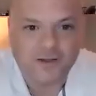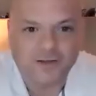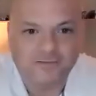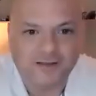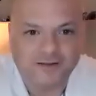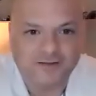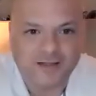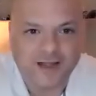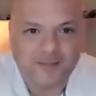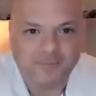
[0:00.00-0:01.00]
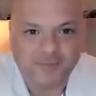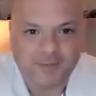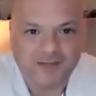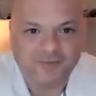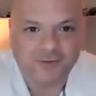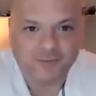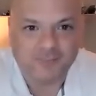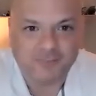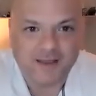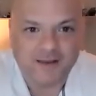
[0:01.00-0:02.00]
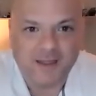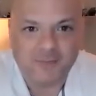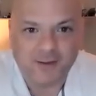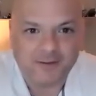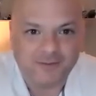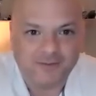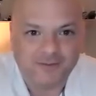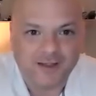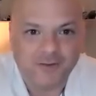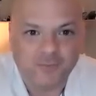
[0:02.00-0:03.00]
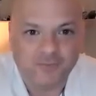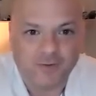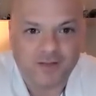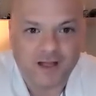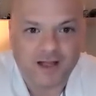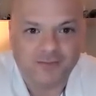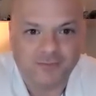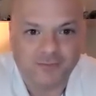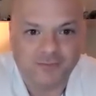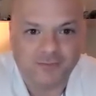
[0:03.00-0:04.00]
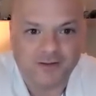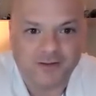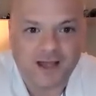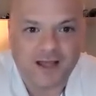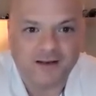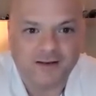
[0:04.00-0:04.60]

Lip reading: unsettling times in the past year with the pandemic, I know we've all gone through a lot